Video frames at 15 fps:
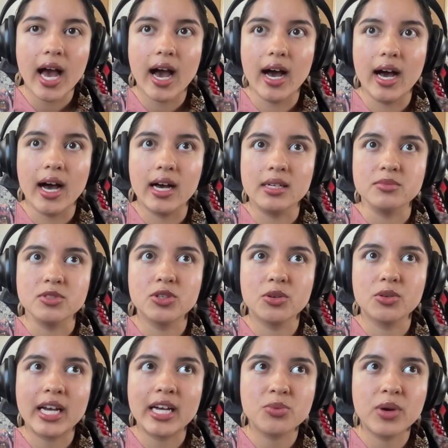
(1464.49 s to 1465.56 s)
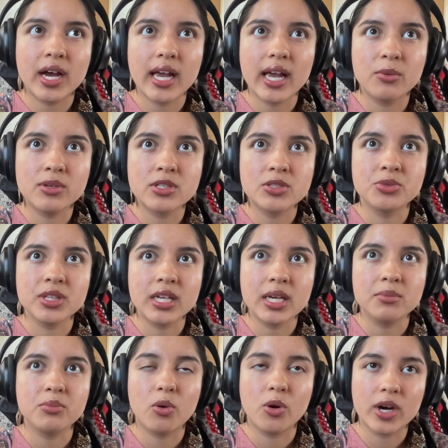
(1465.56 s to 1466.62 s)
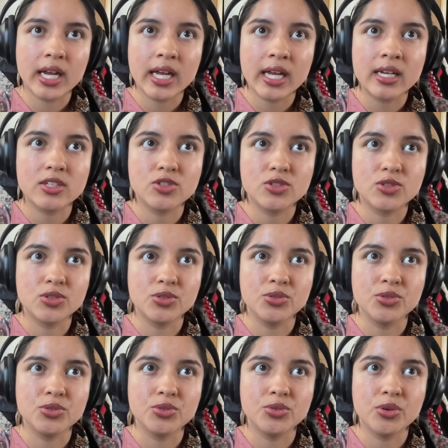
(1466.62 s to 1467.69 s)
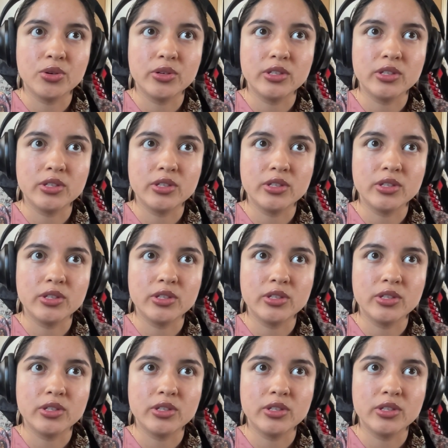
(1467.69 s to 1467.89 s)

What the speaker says: So that's why it was really important to